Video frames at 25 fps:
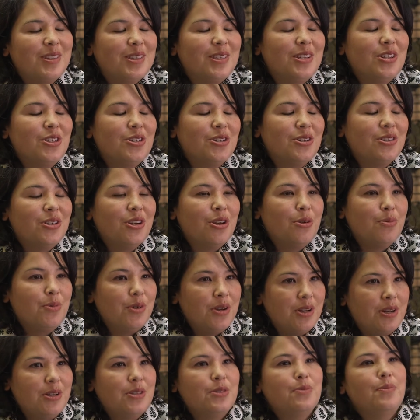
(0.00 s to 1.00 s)

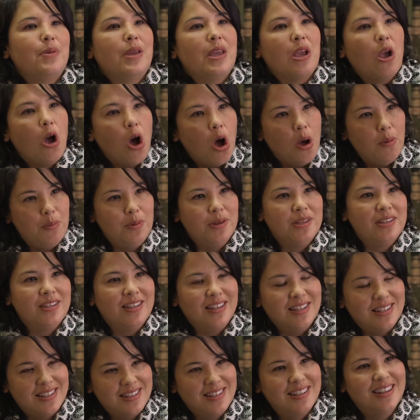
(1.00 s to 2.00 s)
interpreted as being
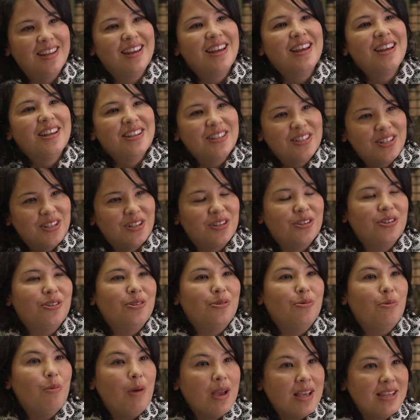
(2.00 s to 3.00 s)
opposite
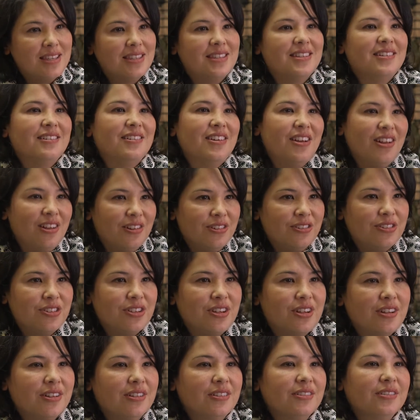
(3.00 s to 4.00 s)
to Western
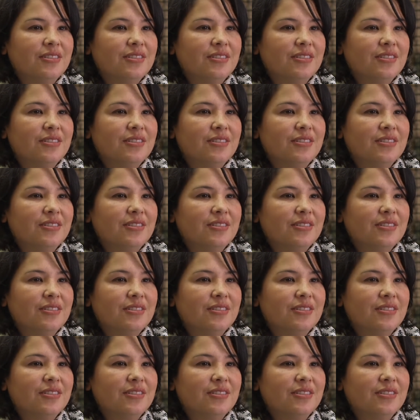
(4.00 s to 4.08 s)
culture.